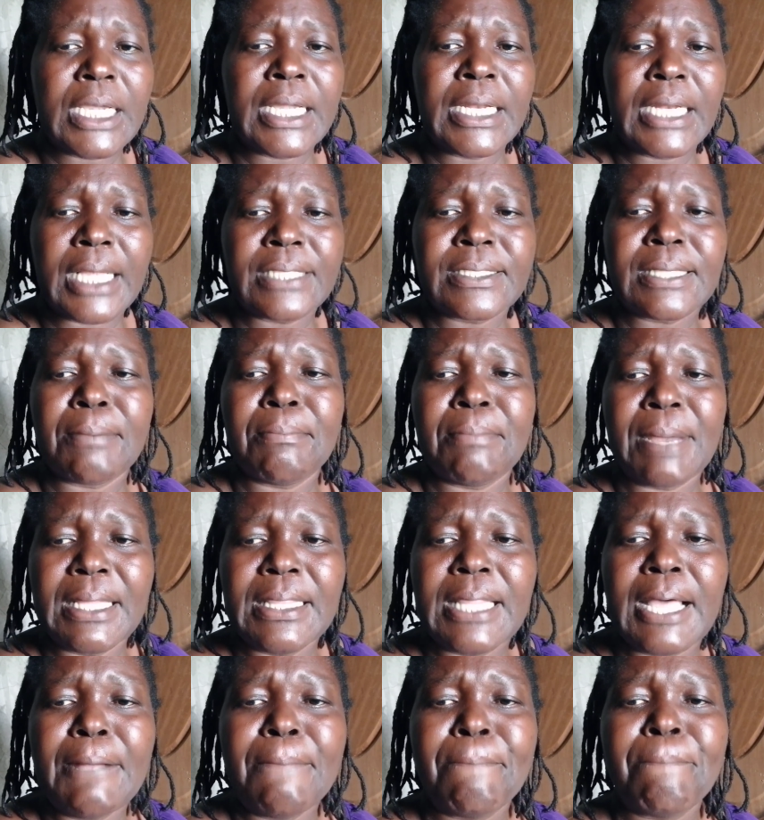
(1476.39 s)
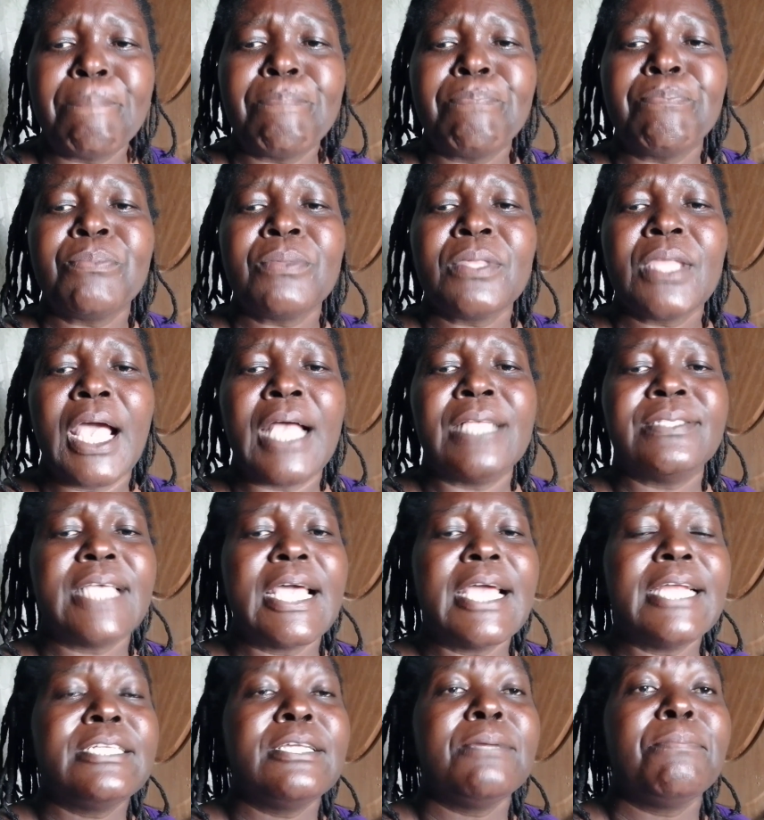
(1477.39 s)
And as a mother,
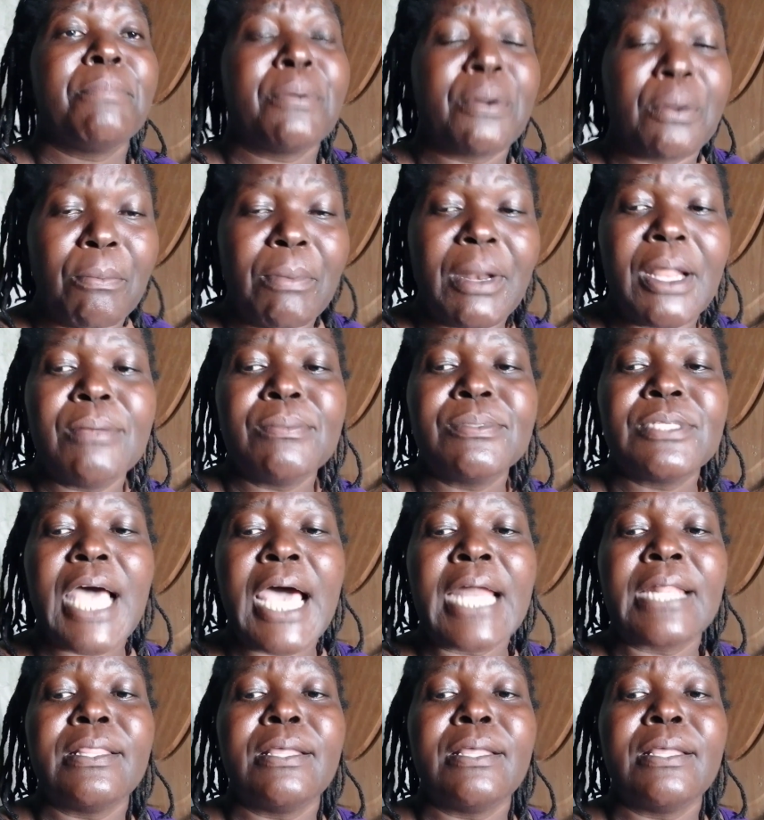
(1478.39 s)
anxiety problems are